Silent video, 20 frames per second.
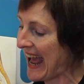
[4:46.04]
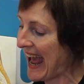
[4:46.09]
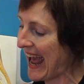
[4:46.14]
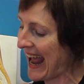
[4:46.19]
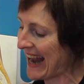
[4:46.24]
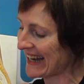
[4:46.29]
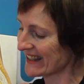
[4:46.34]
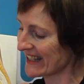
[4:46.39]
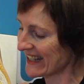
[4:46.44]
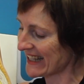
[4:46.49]

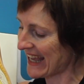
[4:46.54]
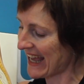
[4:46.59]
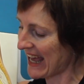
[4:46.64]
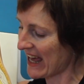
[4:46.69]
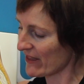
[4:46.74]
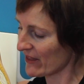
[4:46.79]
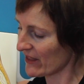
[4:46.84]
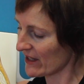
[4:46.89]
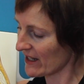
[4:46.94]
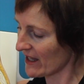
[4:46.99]
and the
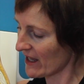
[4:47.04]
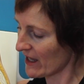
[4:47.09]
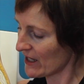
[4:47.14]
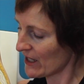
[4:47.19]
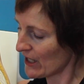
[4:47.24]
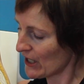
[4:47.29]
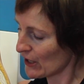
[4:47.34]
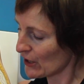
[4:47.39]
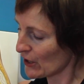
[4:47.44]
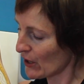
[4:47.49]
catheter
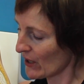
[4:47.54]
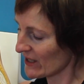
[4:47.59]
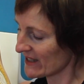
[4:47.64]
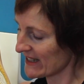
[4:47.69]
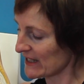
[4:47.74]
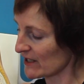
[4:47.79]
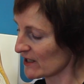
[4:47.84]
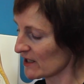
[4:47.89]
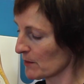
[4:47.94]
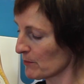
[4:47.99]
goes
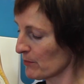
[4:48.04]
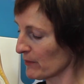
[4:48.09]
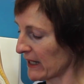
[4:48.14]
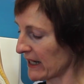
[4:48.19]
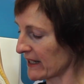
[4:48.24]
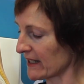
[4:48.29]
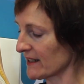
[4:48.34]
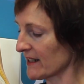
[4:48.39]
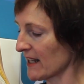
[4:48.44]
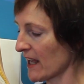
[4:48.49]
into the
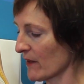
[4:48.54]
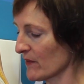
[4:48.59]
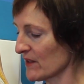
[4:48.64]
bladder. Now